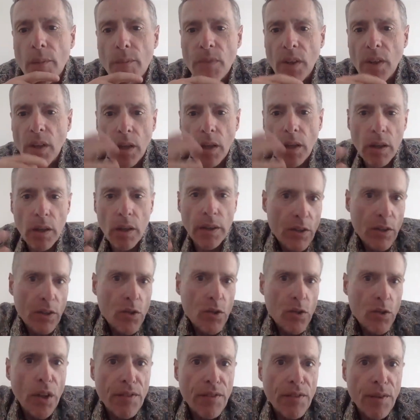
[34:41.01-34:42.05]
And it's
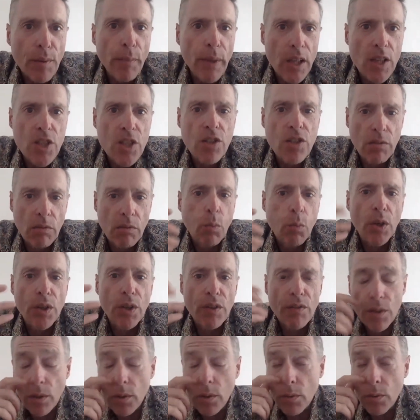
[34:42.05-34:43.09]
one of
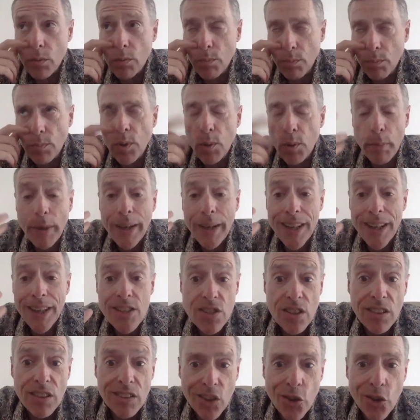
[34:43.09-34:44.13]
the
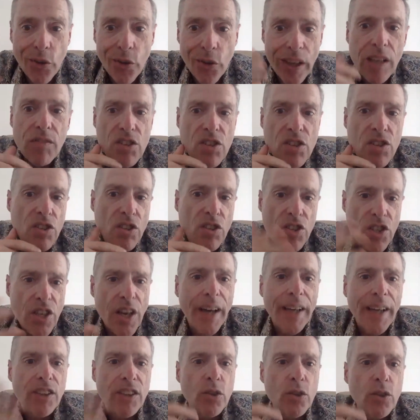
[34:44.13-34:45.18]
biggest and gravest
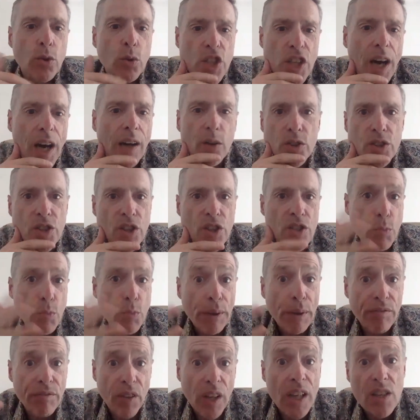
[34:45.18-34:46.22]
societal challenges
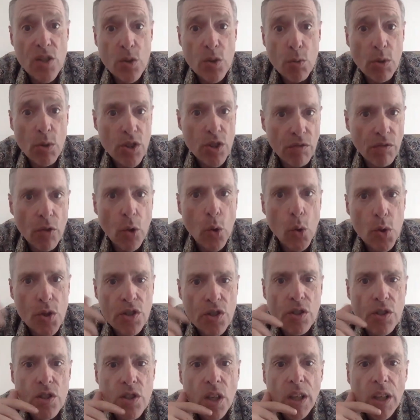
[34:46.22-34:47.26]
we face, which of course
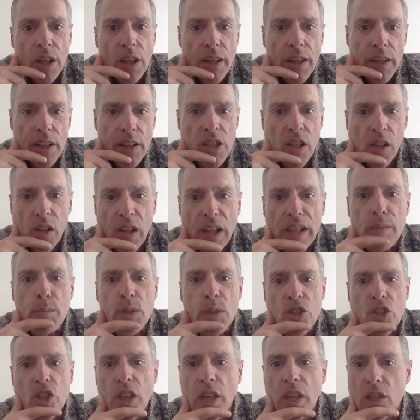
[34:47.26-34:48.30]
is
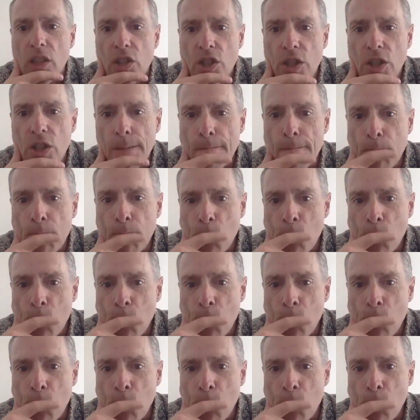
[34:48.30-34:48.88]
climate change.